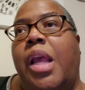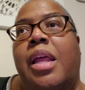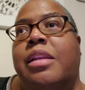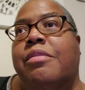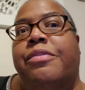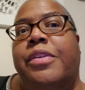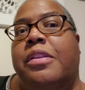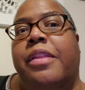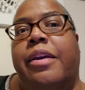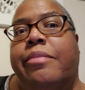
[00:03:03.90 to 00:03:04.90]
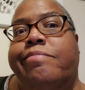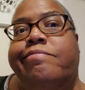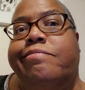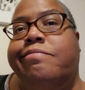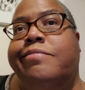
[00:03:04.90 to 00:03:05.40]
I never feel a thing.
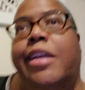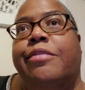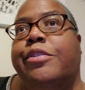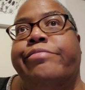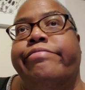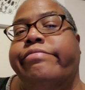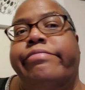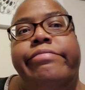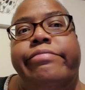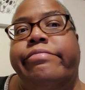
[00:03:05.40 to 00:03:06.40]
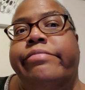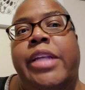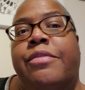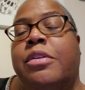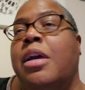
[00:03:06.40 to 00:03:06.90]
Never.
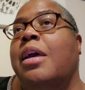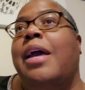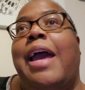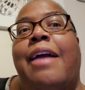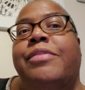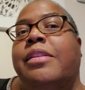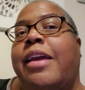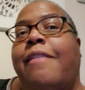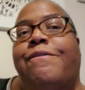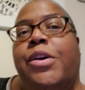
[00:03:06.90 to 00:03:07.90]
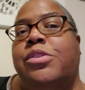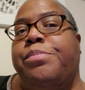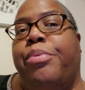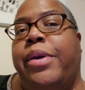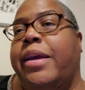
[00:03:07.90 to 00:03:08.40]
Never. After that
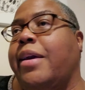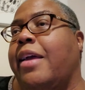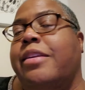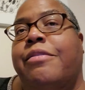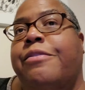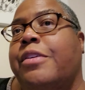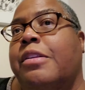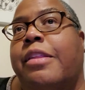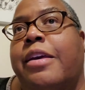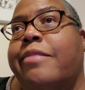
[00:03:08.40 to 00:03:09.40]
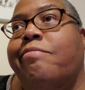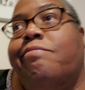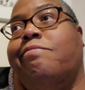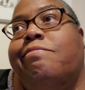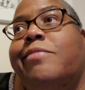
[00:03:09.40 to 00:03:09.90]
first prick, I never feel a thing.
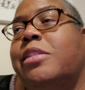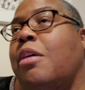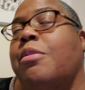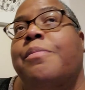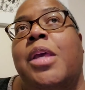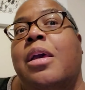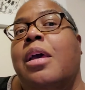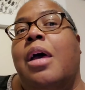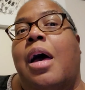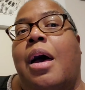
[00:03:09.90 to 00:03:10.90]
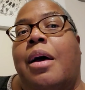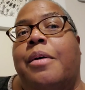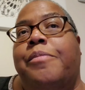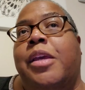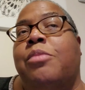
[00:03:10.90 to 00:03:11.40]
So,
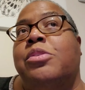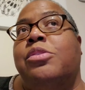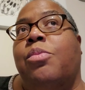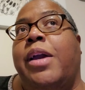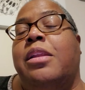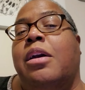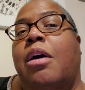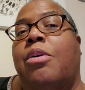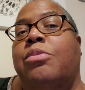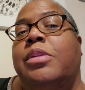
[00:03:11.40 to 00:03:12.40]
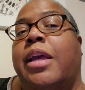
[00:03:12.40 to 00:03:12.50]
um, it was the way to go.